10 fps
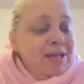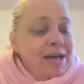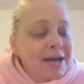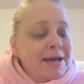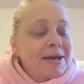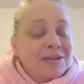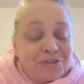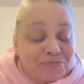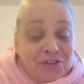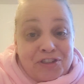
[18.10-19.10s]

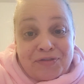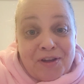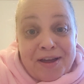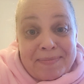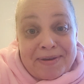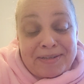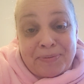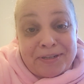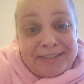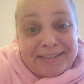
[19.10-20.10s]
First of all, I must
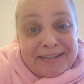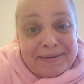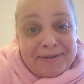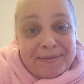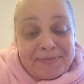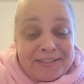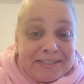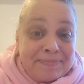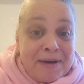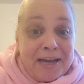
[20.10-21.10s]
put a disclaimer up. This
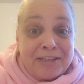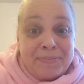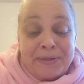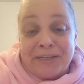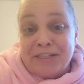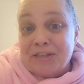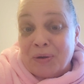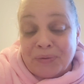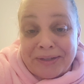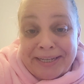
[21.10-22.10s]
is my experience
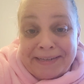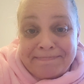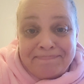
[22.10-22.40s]
only.